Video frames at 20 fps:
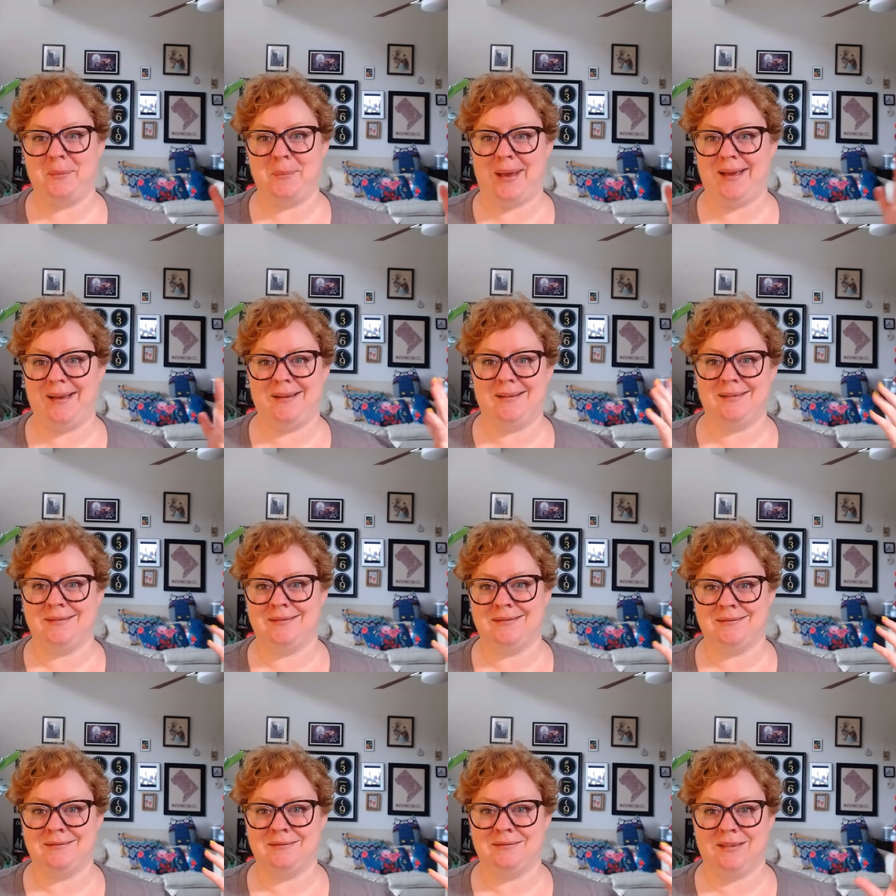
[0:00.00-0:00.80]
My
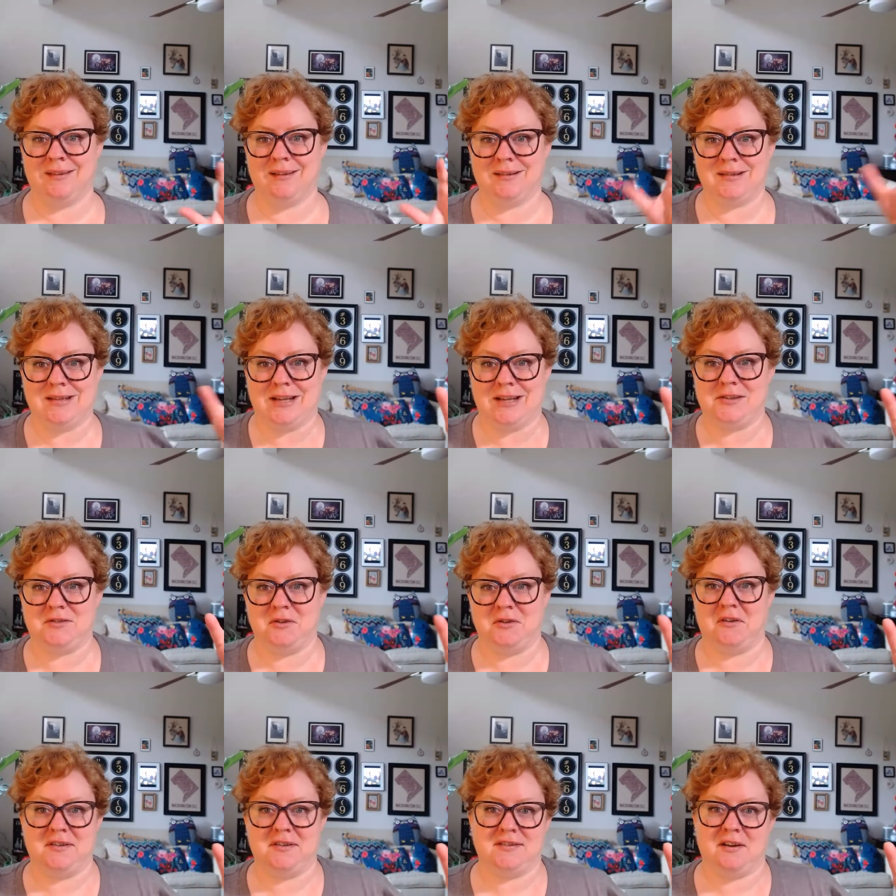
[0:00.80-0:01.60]
little desk
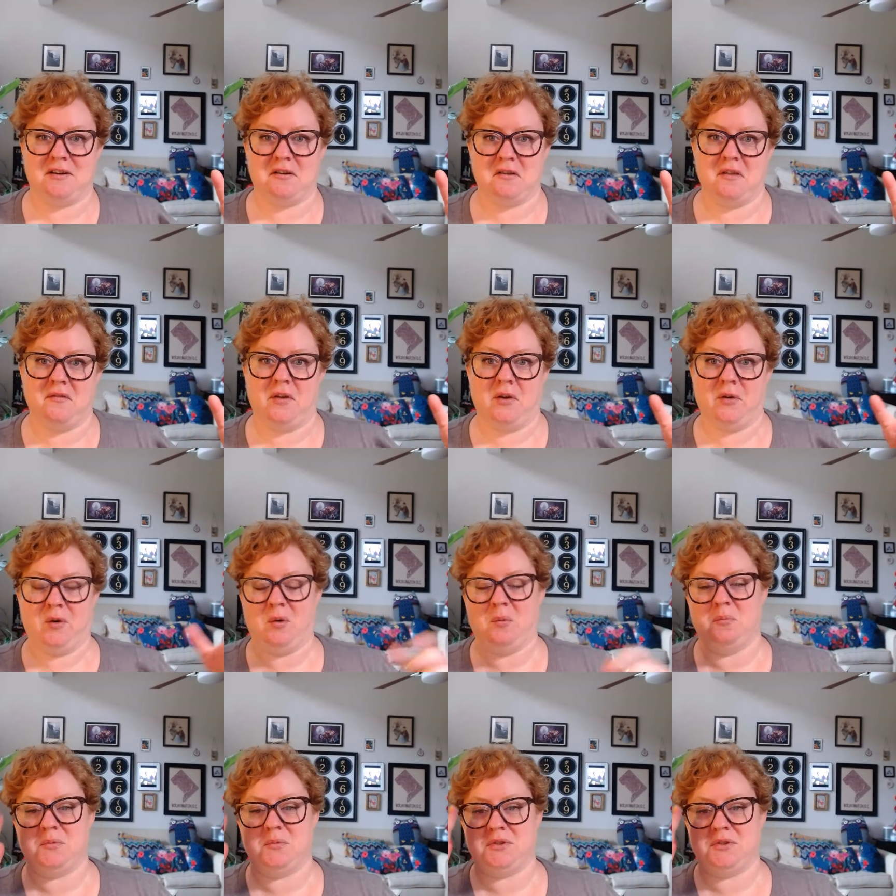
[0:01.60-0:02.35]
nook is in our living room,